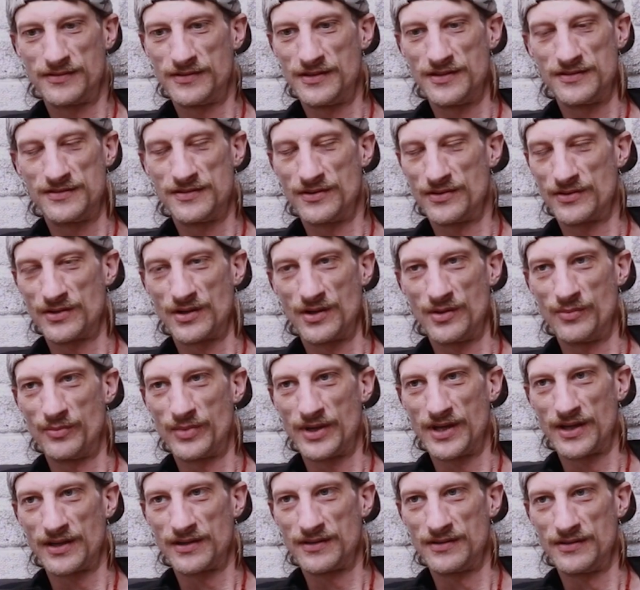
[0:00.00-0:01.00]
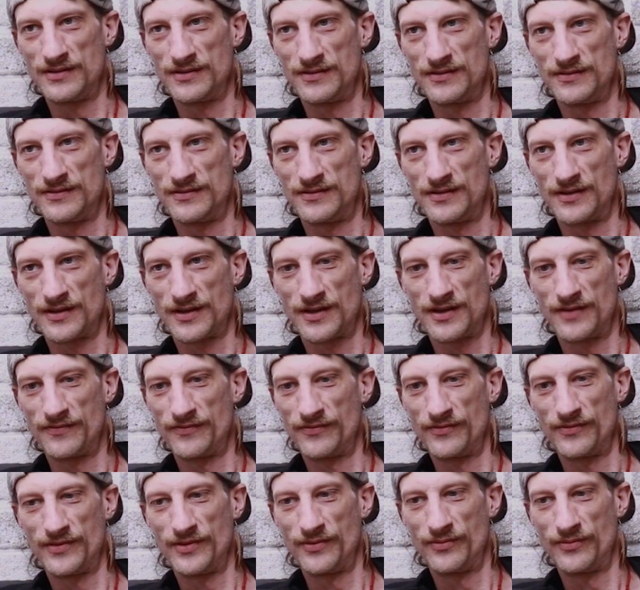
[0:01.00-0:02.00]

there's no going back. You know, I can't.